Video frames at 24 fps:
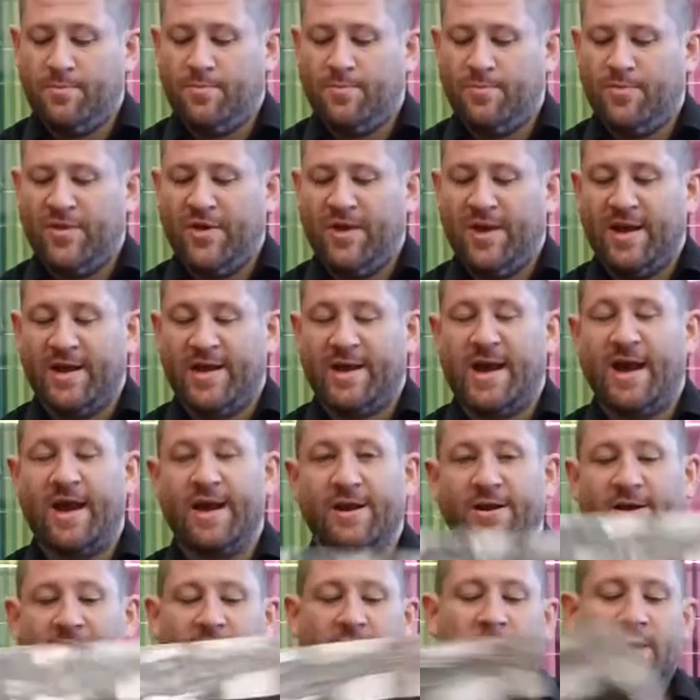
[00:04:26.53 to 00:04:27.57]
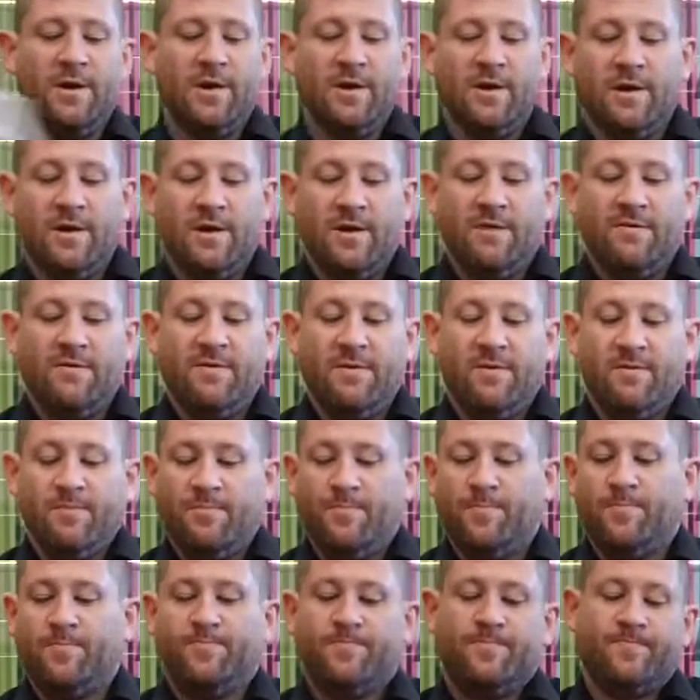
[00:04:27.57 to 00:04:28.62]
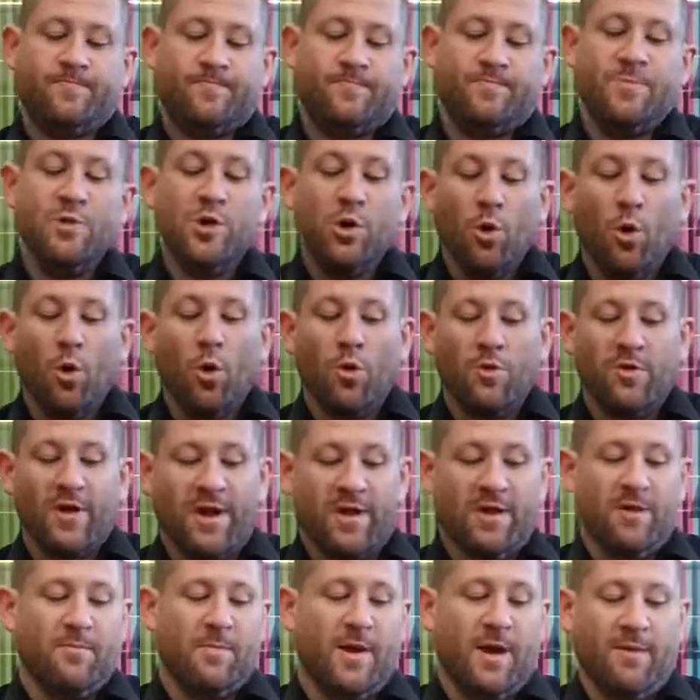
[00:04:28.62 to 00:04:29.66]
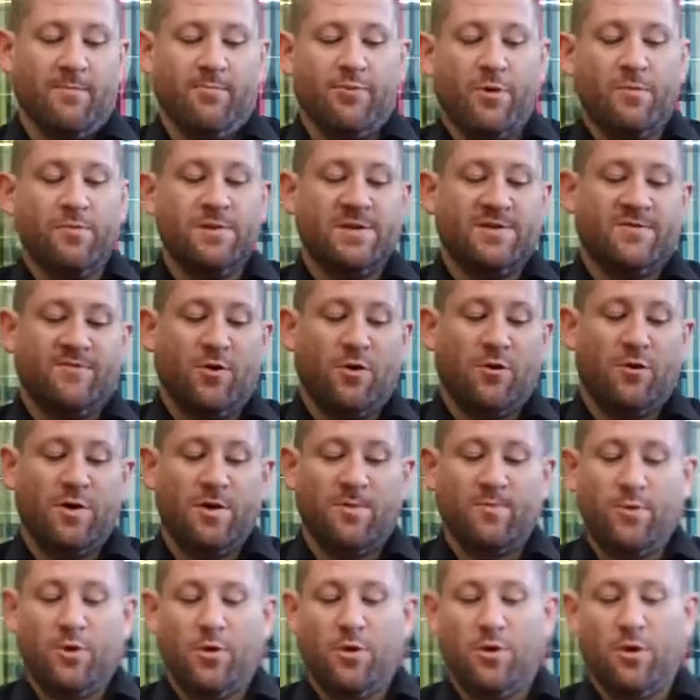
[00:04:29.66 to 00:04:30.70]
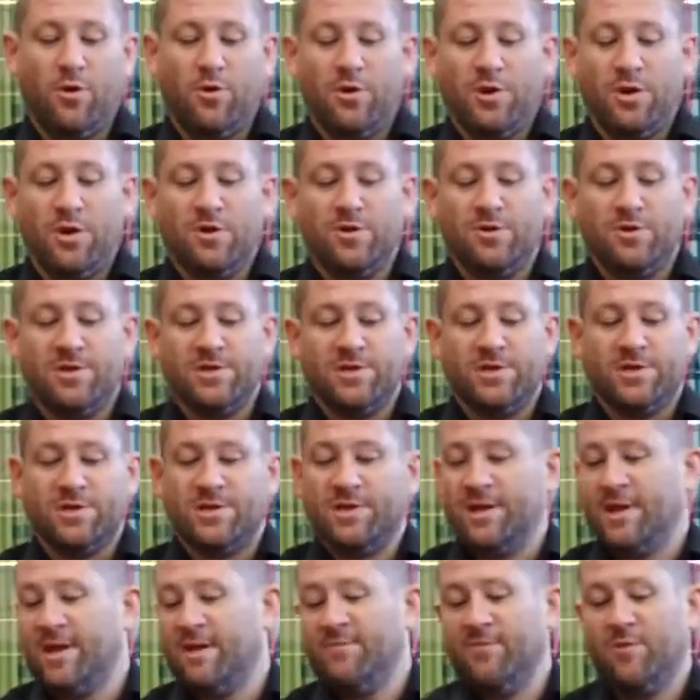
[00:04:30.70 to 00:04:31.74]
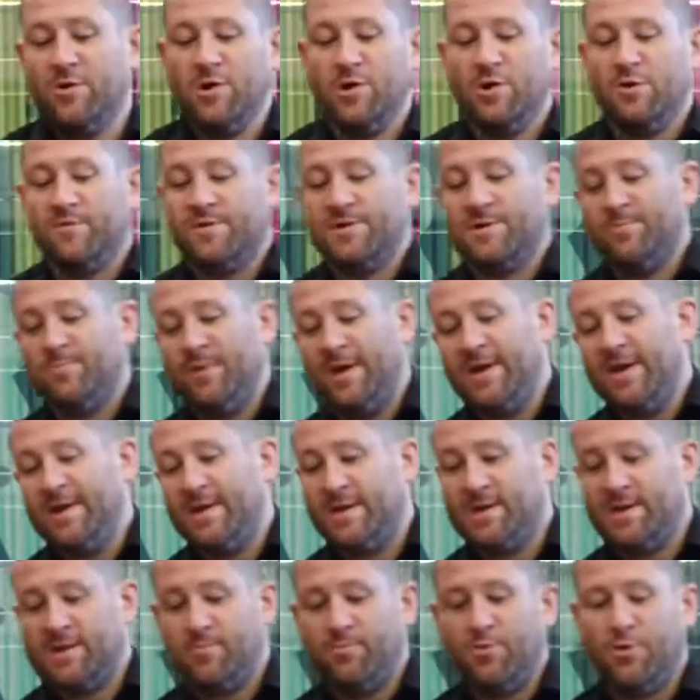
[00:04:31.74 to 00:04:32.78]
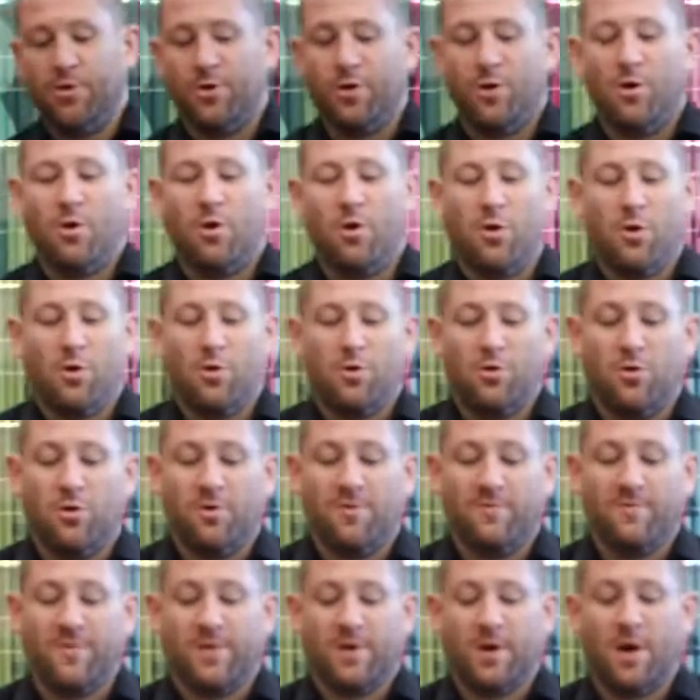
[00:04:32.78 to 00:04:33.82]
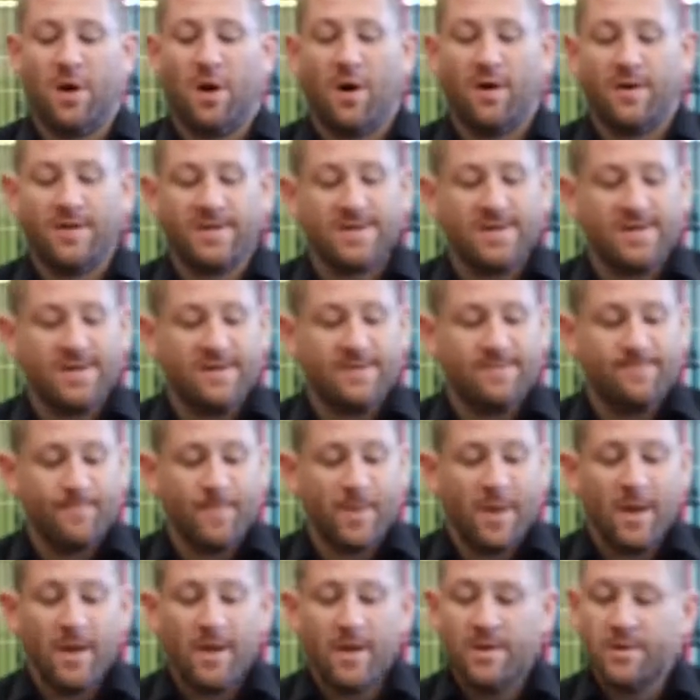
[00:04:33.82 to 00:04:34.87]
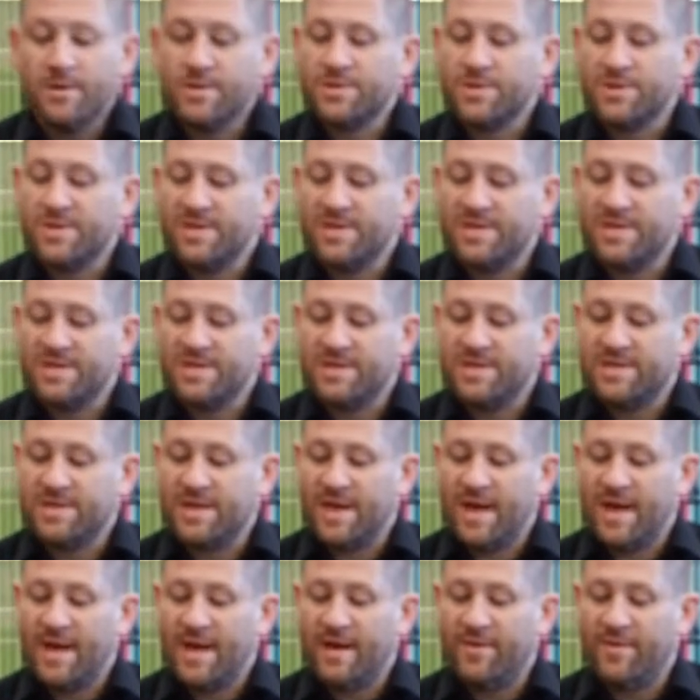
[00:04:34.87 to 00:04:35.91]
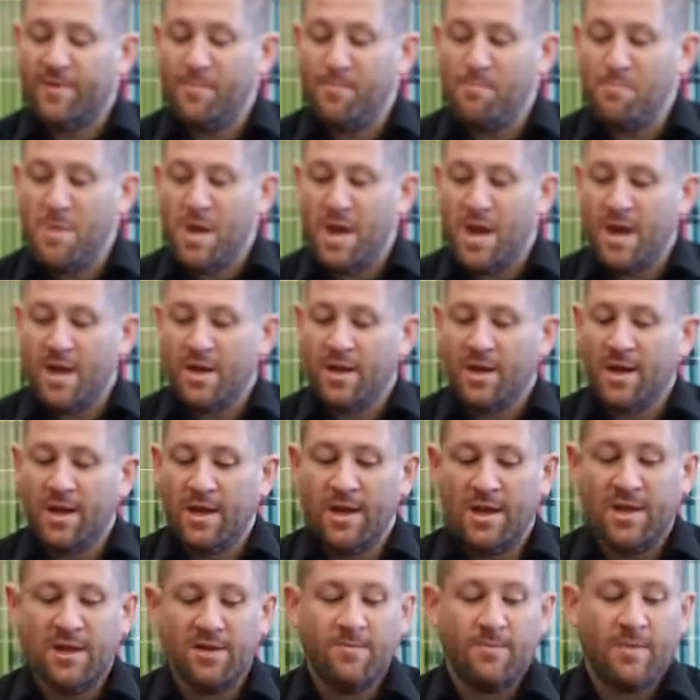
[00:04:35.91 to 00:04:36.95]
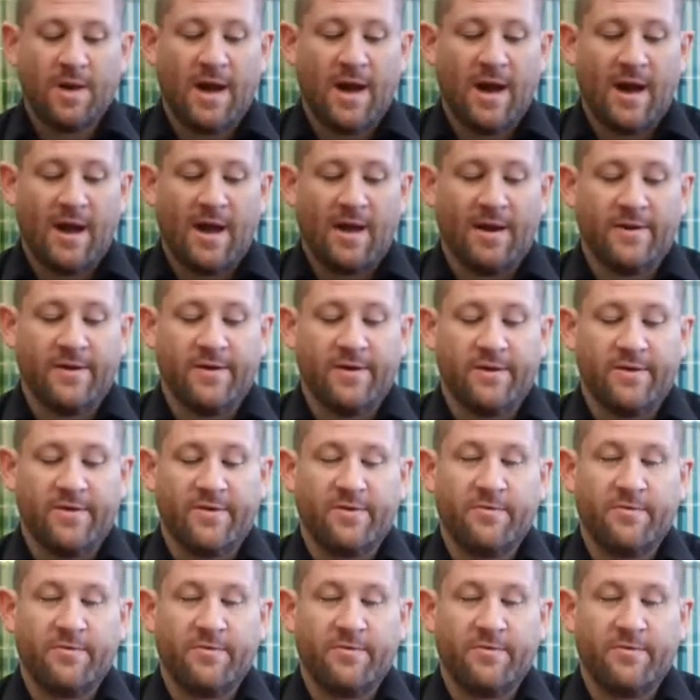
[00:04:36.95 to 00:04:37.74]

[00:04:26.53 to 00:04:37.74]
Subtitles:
they kind of know that you might probably have already bought all the others, so they give you enough space to put all of the cards in. So this is the main game and